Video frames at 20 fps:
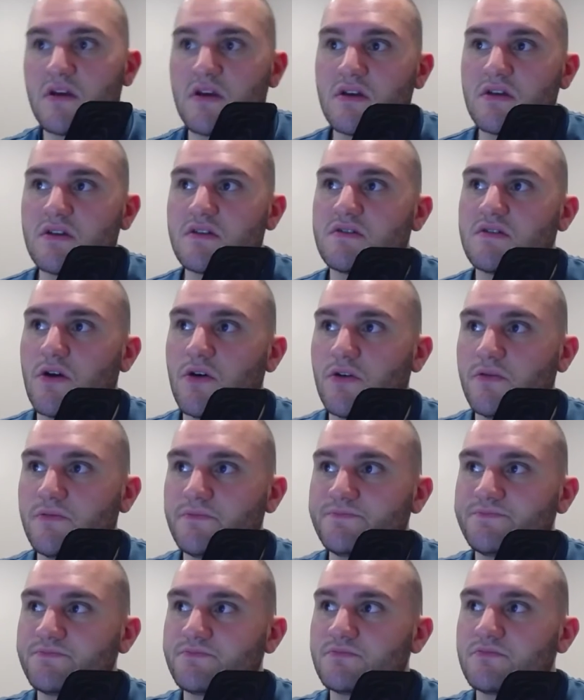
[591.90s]
So
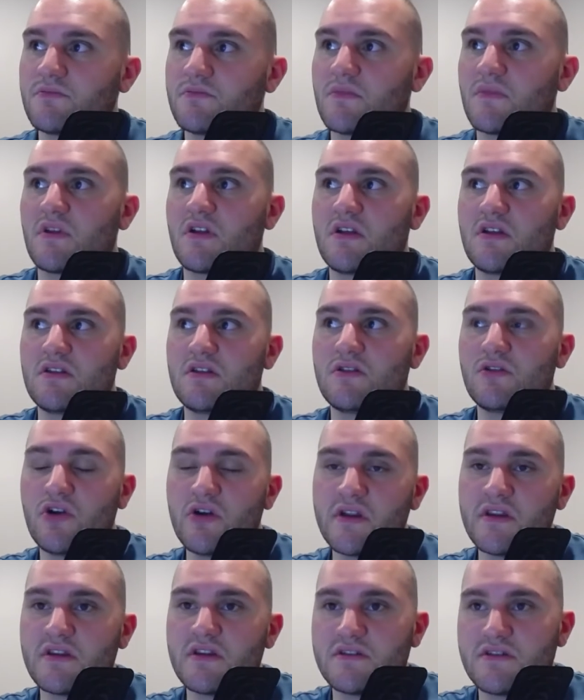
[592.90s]

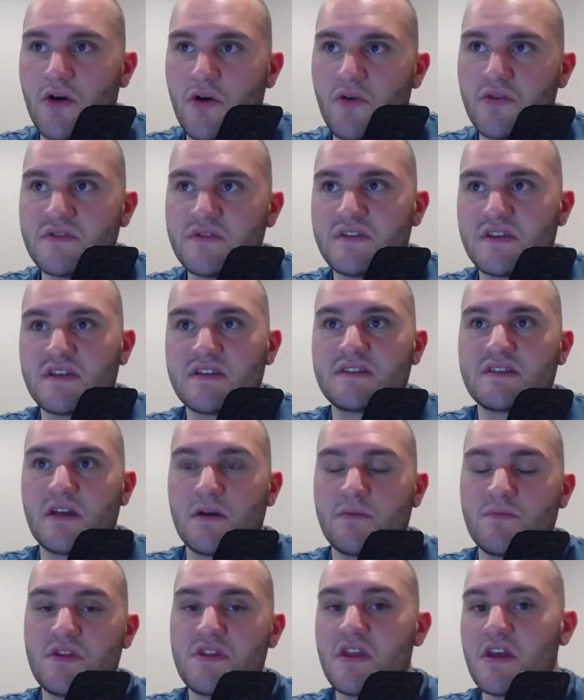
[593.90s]
learning the tones is
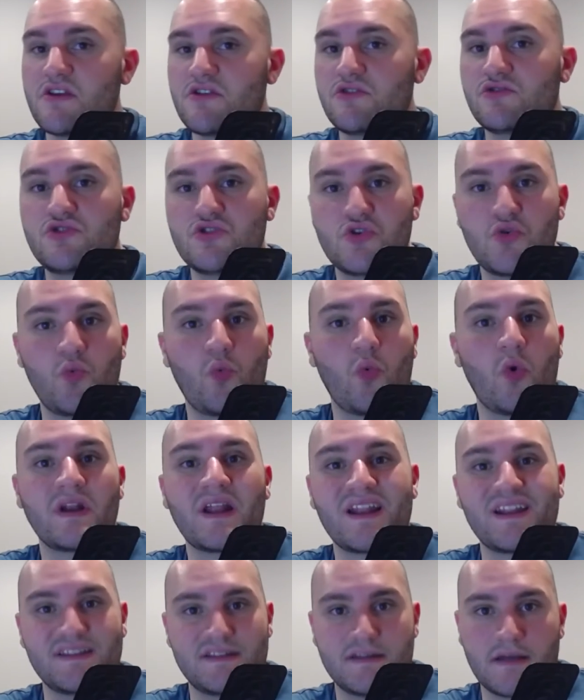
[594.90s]
something that you do one at
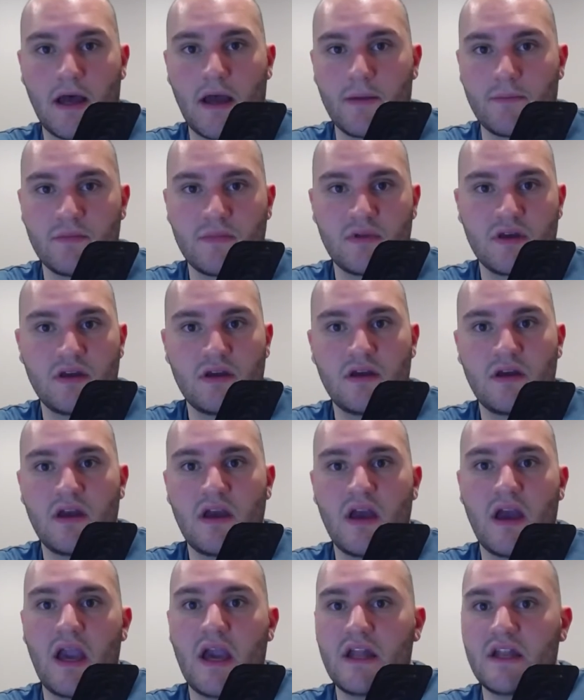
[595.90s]
a time.
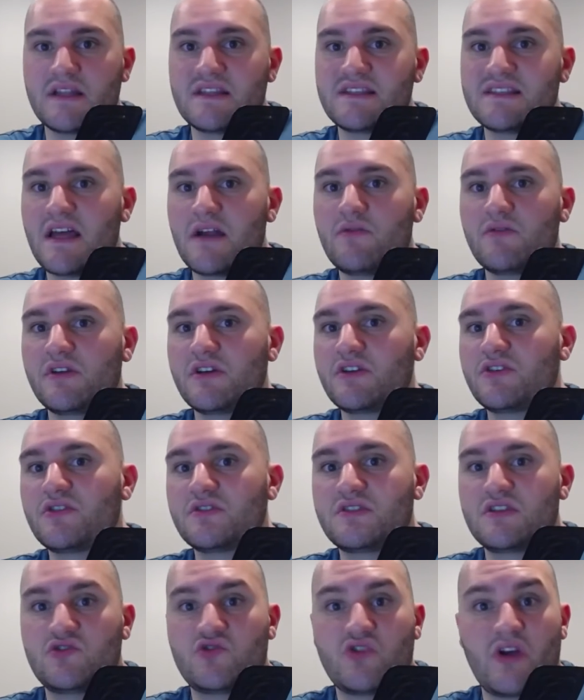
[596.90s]
And it's not really good
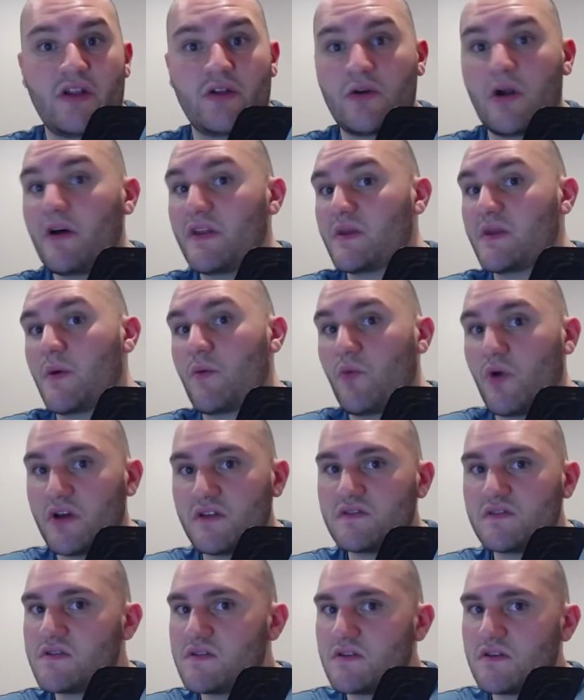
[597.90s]
to try to learn all of them at
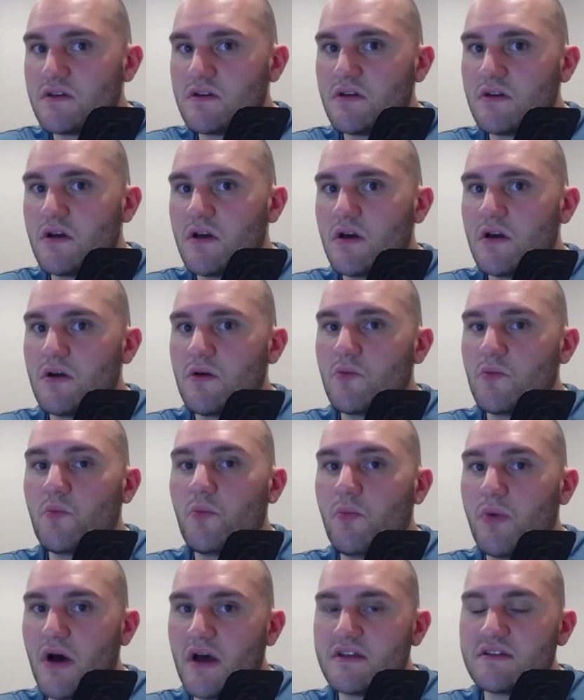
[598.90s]
once,
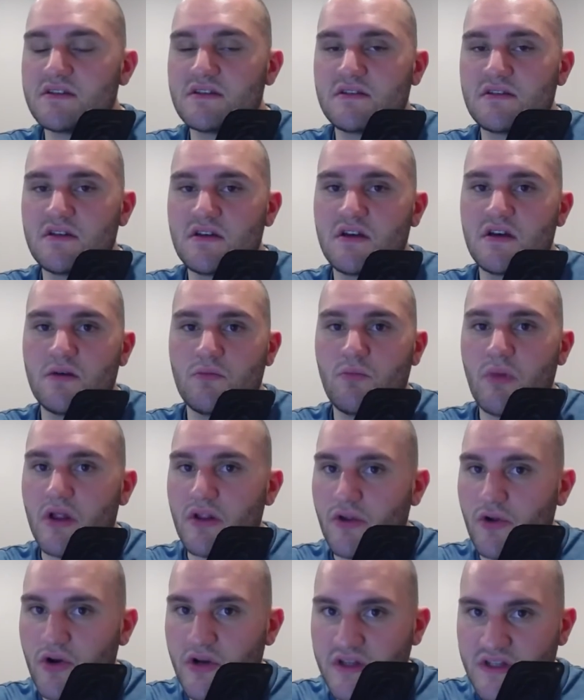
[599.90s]
But by
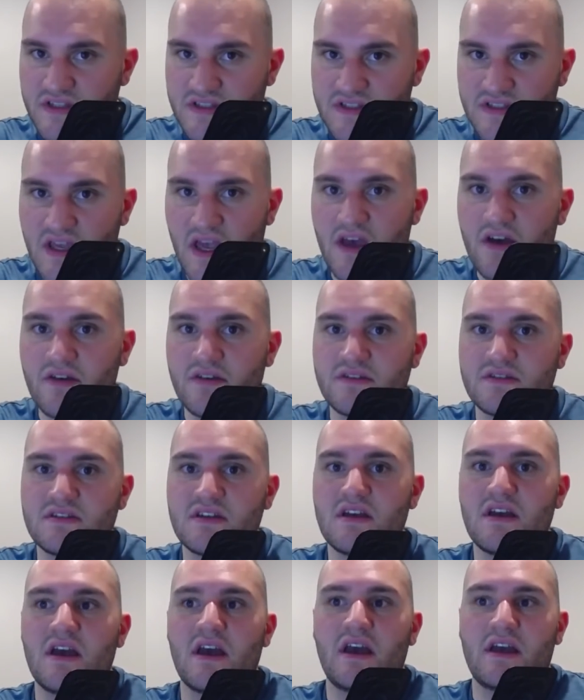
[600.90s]
learning the scales
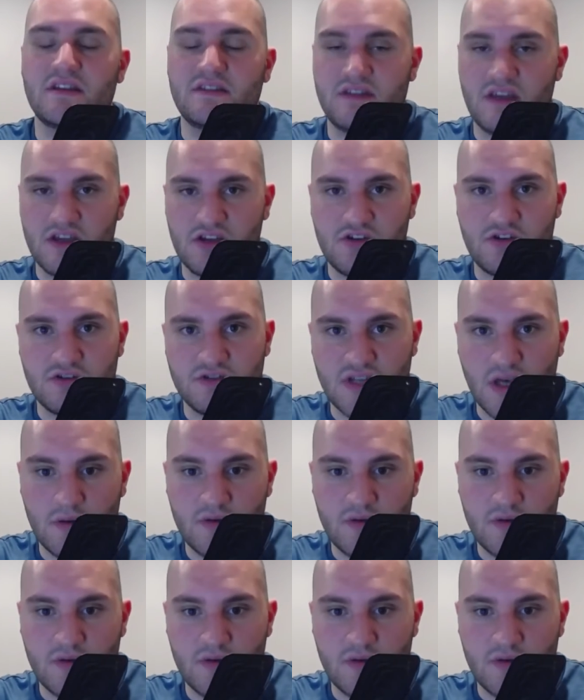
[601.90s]
and taking your time on